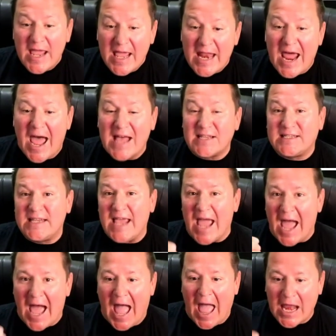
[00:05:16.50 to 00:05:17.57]
it has the
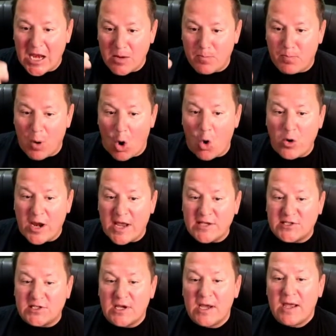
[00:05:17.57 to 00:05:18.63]
added
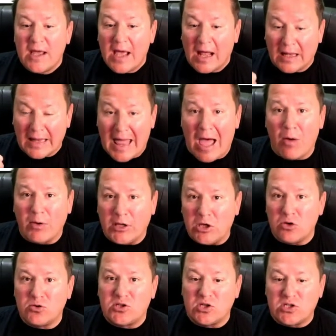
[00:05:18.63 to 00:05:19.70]
bonus allowing
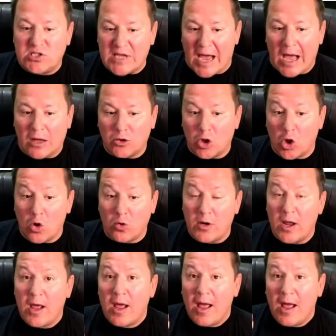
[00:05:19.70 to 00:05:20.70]
you to download